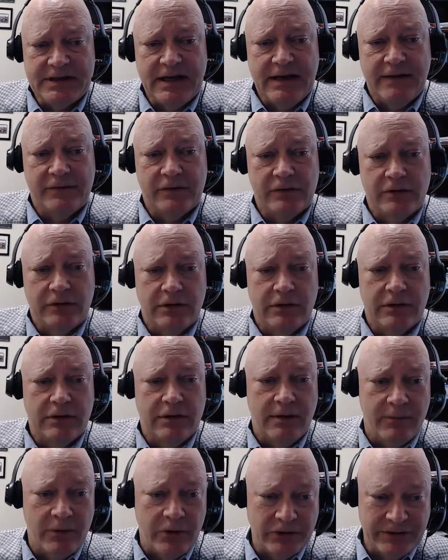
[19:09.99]
after
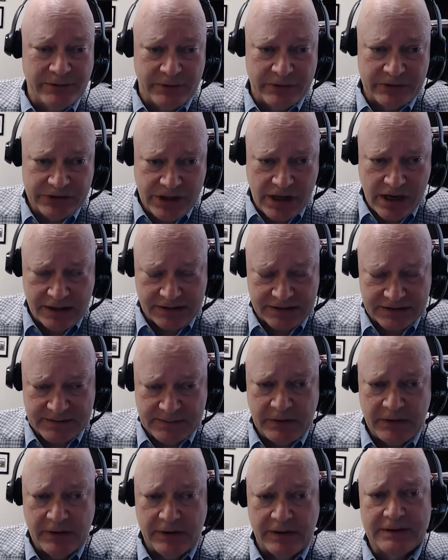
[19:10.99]
a multiple shock
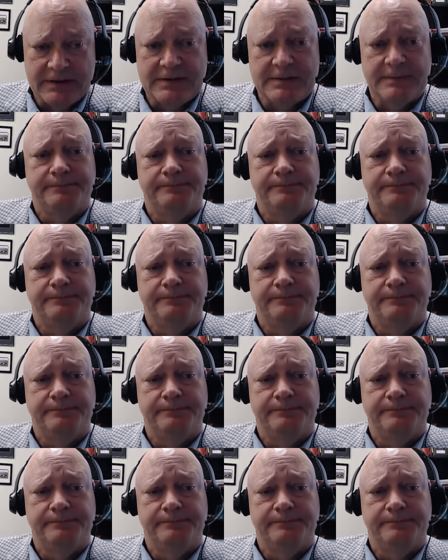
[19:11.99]
experience